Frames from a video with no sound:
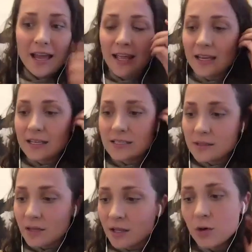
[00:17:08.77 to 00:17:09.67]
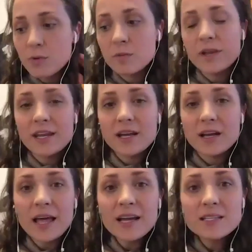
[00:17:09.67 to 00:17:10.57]
And, you know, when we
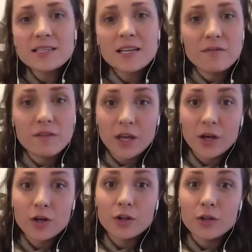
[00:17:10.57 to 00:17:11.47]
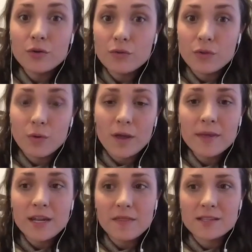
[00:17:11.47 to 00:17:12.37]
neglect to even include the women
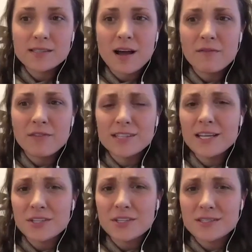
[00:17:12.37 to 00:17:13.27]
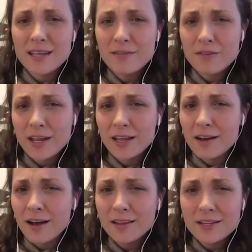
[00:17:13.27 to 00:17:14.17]
in this conversation, to even
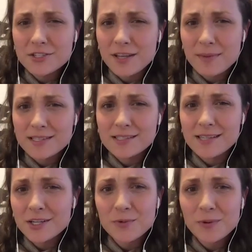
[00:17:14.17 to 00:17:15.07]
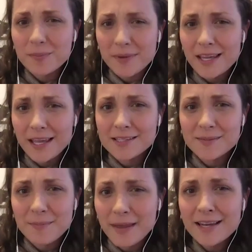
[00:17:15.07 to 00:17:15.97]
acknowledge them as sexual beings
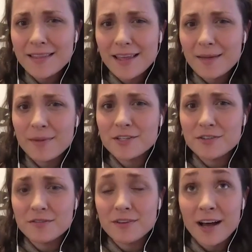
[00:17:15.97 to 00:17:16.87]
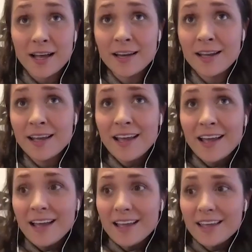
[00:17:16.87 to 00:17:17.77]
made in the image of God, yeah.
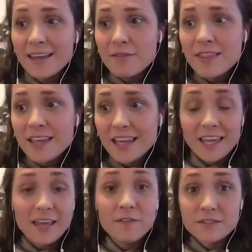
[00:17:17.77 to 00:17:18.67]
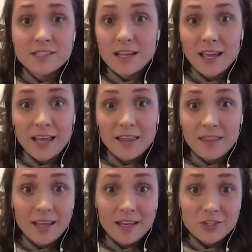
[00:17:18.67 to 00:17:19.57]
given the gift and,
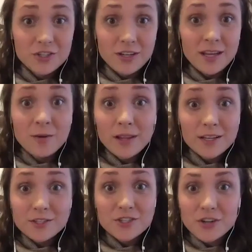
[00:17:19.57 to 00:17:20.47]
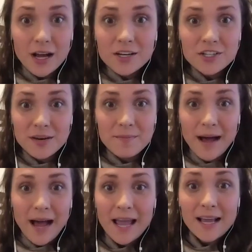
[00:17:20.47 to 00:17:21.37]
equal instruction
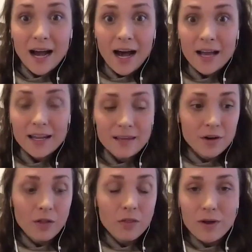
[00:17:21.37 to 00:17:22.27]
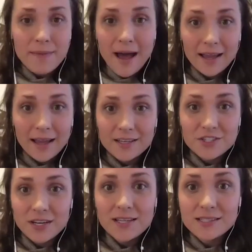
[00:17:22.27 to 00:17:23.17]
by God, even all the way back in
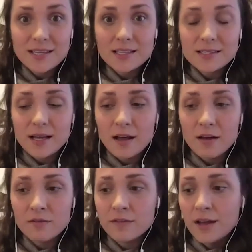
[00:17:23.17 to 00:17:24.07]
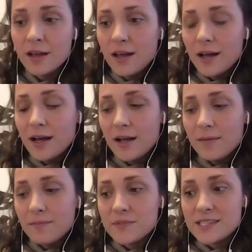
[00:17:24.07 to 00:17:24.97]
Genesis of
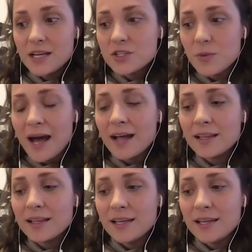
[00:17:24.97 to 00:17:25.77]
um, sexuality.